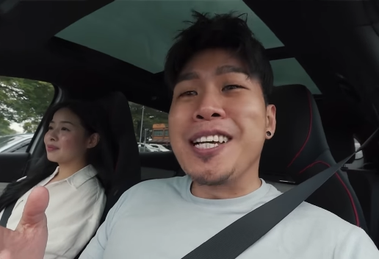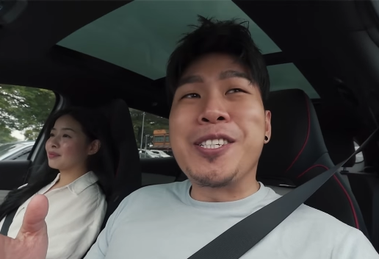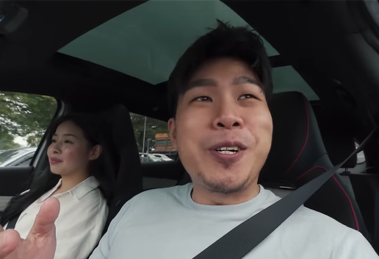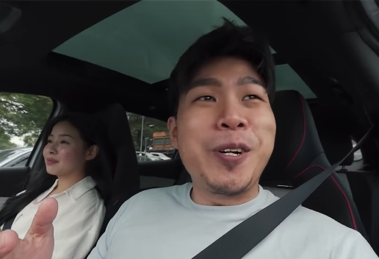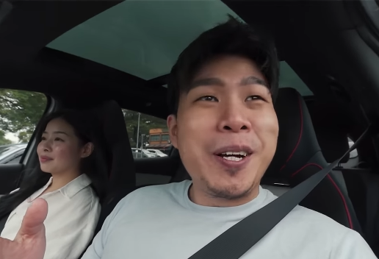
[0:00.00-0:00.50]

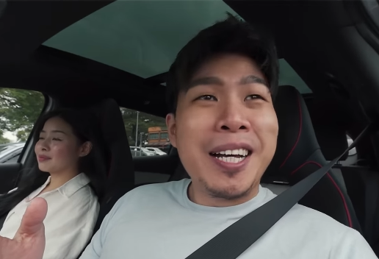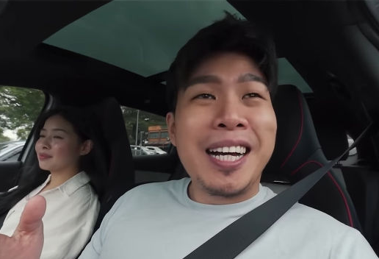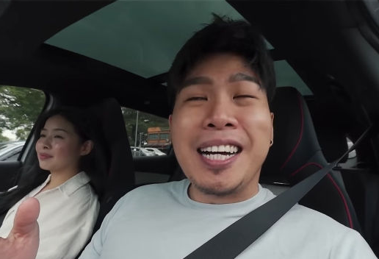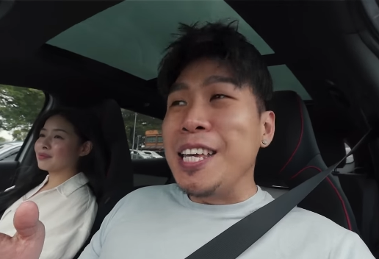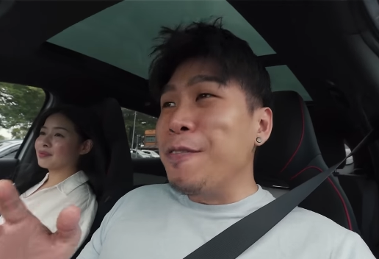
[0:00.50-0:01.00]
Speaker 1: And so,
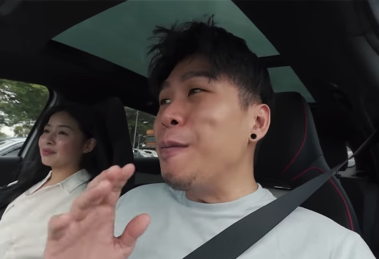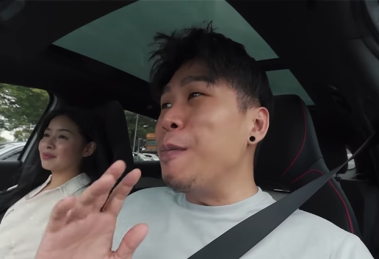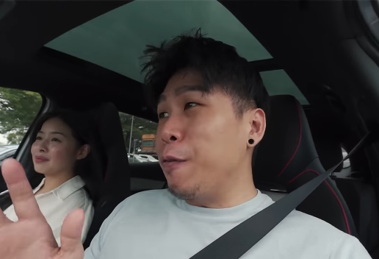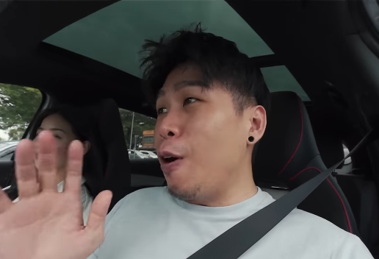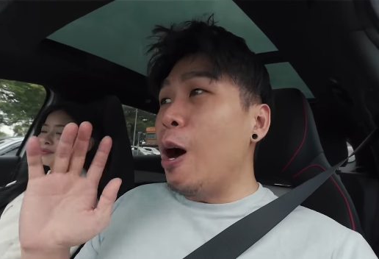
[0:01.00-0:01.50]
even
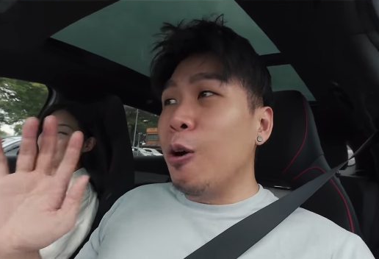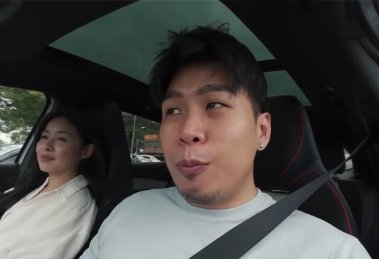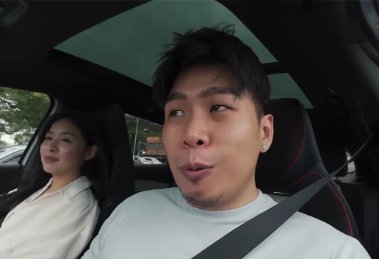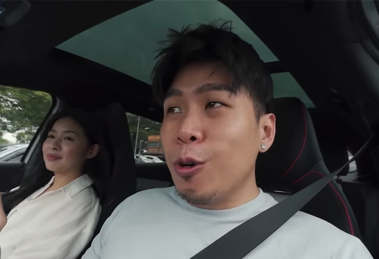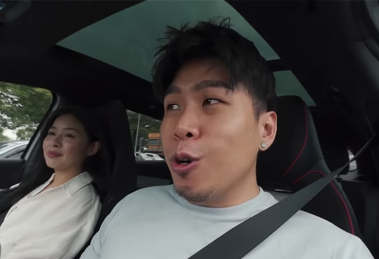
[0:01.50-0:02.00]
before our
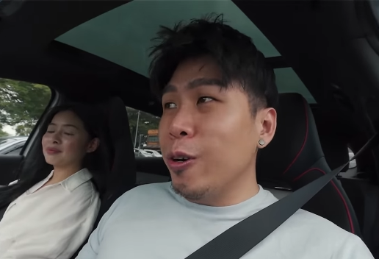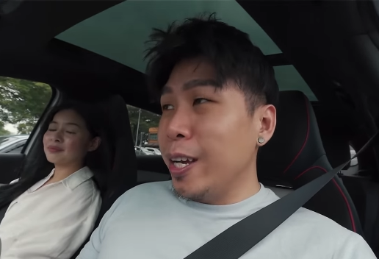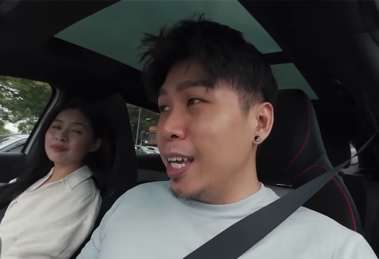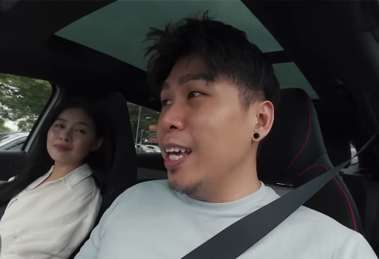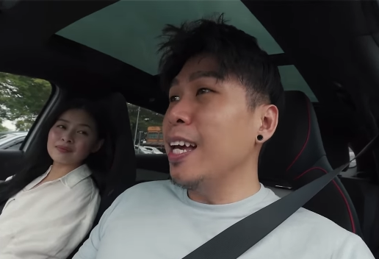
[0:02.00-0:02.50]
promo code,
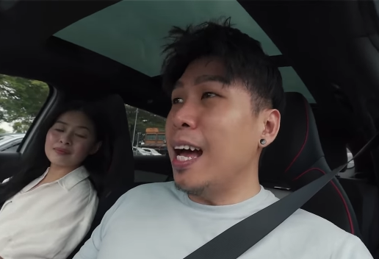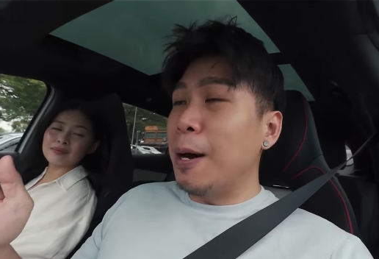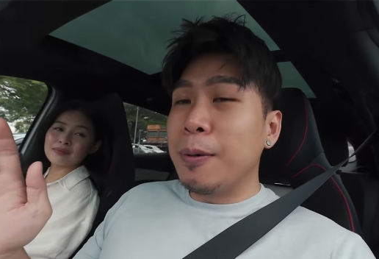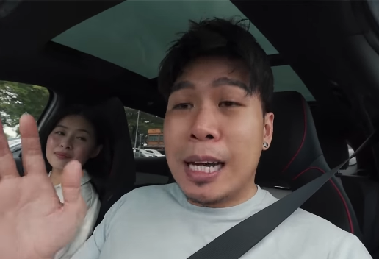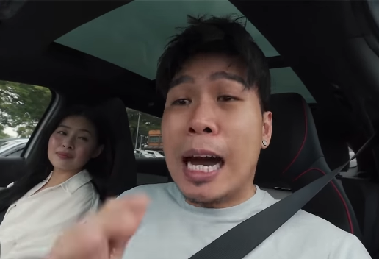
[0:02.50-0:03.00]
okay,
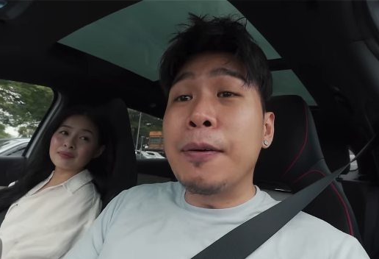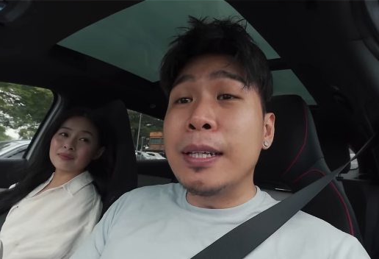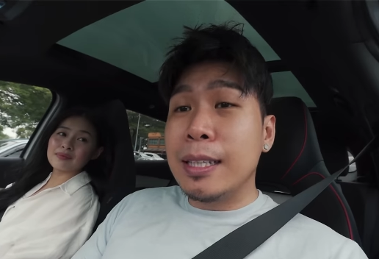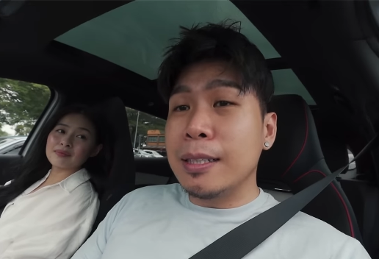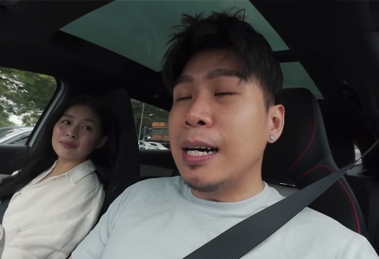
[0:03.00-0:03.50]
our
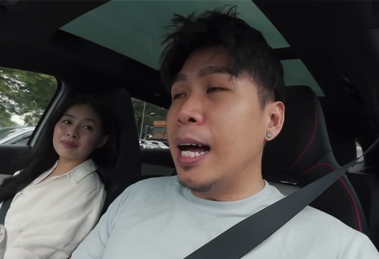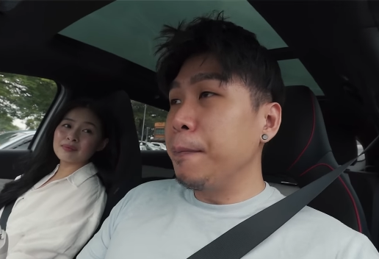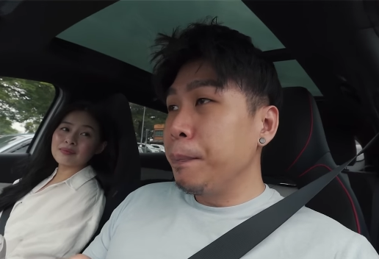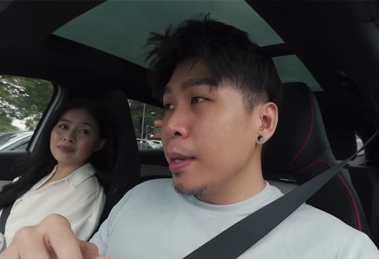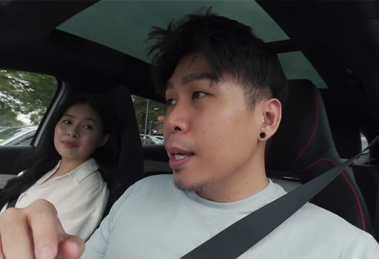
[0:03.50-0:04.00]
current deal
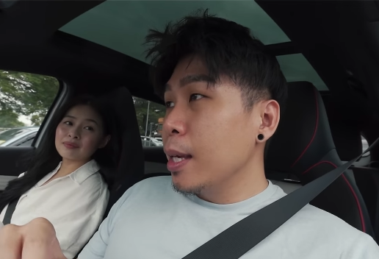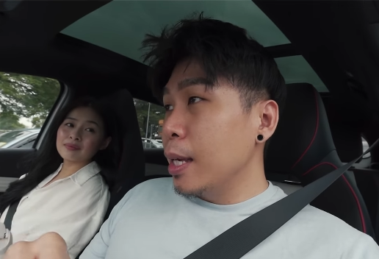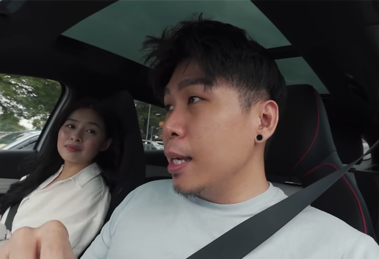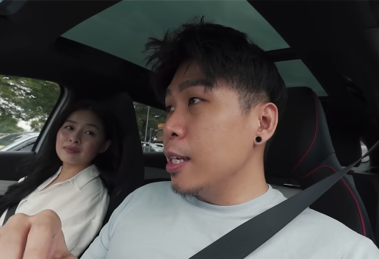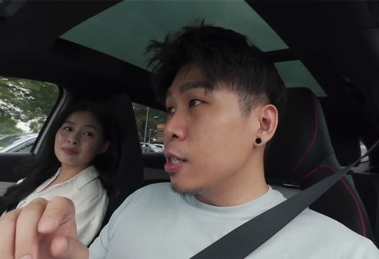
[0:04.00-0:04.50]

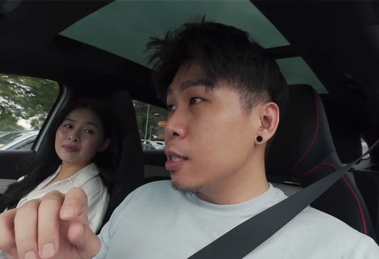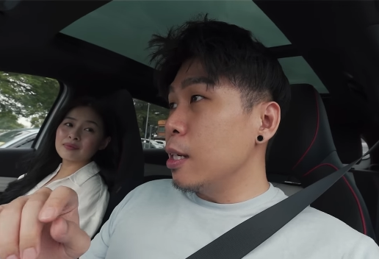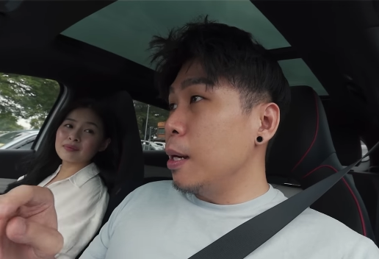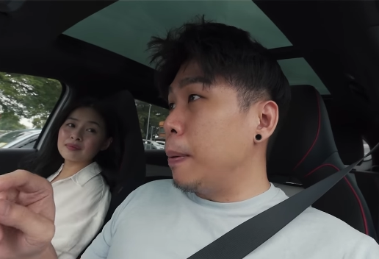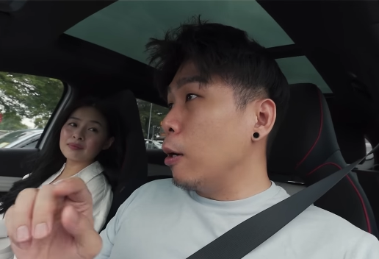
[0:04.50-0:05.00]

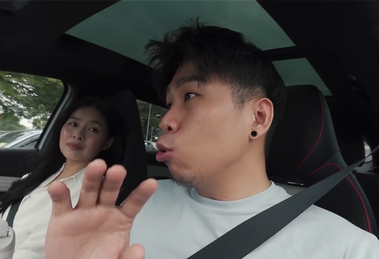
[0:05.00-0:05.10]
is about